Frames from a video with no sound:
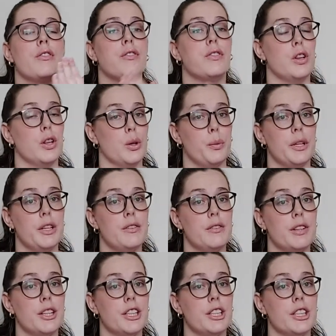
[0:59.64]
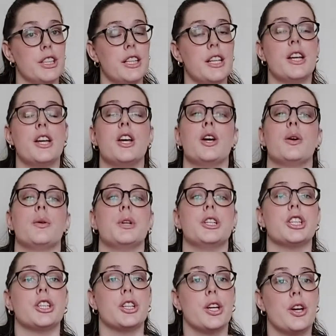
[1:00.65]
fluid friction,
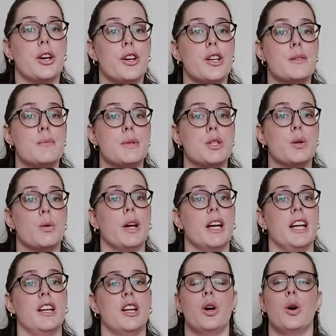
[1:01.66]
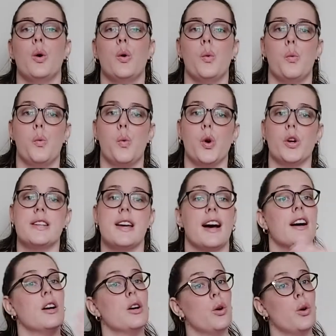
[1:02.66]
which occurs between water
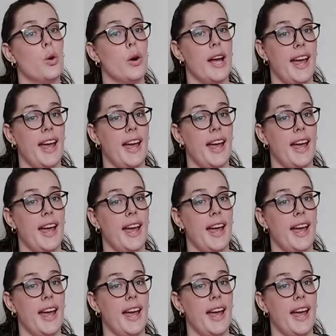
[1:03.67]
or